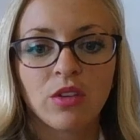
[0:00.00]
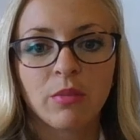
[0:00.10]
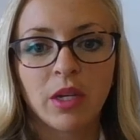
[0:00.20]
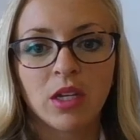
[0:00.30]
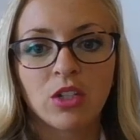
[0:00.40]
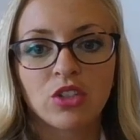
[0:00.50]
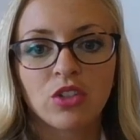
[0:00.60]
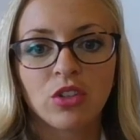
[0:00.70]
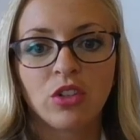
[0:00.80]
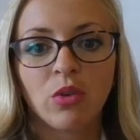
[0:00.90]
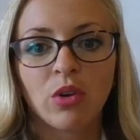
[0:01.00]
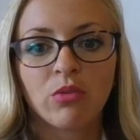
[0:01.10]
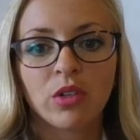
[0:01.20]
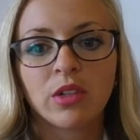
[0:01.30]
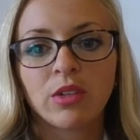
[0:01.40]
you're making sure you are
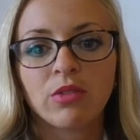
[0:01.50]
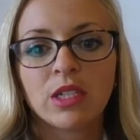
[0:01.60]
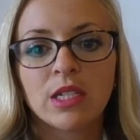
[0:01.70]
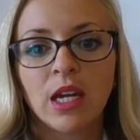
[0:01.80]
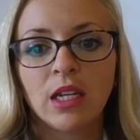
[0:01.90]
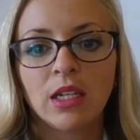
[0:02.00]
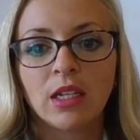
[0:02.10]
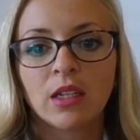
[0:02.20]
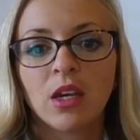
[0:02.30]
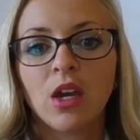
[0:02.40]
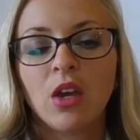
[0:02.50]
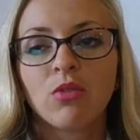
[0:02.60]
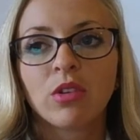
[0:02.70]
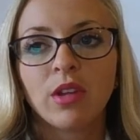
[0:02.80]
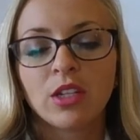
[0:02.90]
really retaining
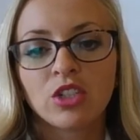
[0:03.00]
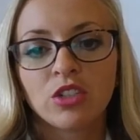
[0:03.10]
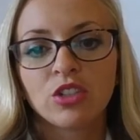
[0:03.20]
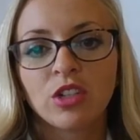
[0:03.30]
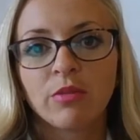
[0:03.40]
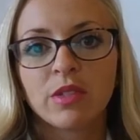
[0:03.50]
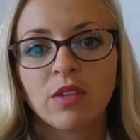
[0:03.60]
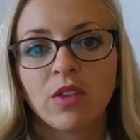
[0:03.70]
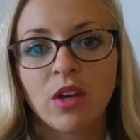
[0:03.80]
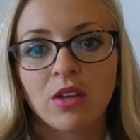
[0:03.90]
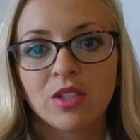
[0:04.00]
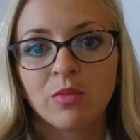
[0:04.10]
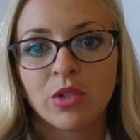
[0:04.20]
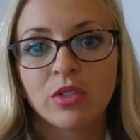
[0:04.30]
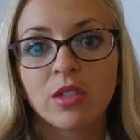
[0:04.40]
relationships of the
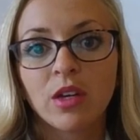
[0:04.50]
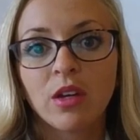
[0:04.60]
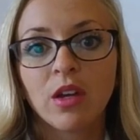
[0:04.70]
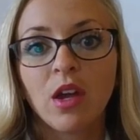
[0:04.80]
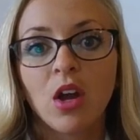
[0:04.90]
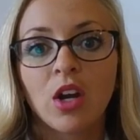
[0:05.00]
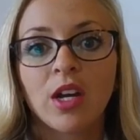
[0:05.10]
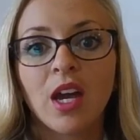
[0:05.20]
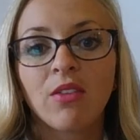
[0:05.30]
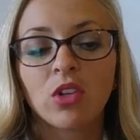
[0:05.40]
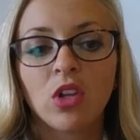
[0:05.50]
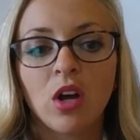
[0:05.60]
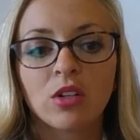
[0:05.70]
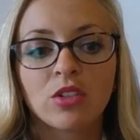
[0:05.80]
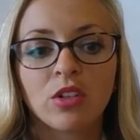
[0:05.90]
customers that are going to have a
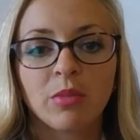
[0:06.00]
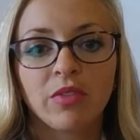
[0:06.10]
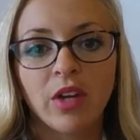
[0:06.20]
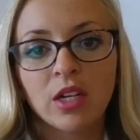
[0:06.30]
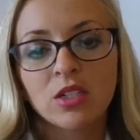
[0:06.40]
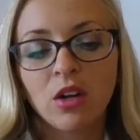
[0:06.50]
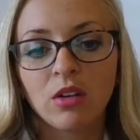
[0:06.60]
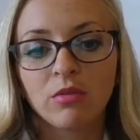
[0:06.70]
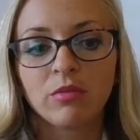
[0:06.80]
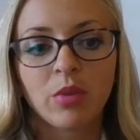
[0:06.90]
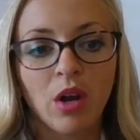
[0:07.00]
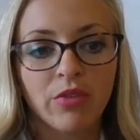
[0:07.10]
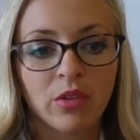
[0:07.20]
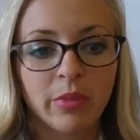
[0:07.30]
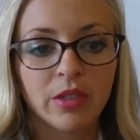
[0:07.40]
long-term effect on
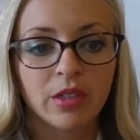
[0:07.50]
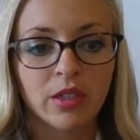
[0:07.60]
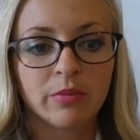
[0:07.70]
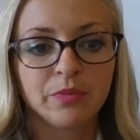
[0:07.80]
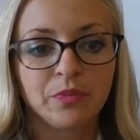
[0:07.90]
profitability.